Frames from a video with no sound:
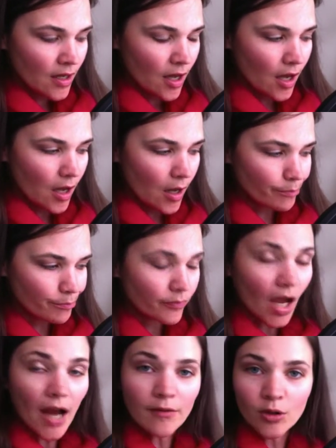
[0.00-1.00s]

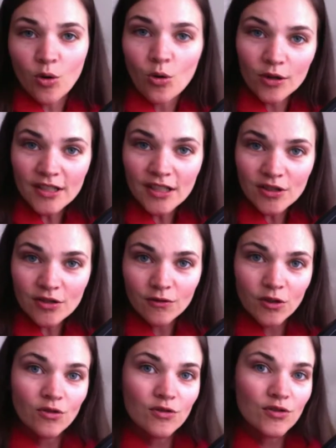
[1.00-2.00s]
I record the
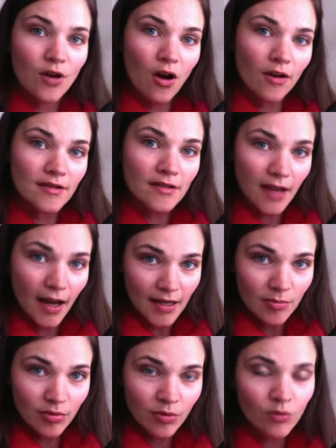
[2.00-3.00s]
interviews on
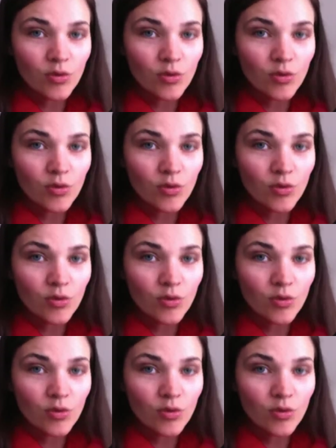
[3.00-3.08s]
Skype,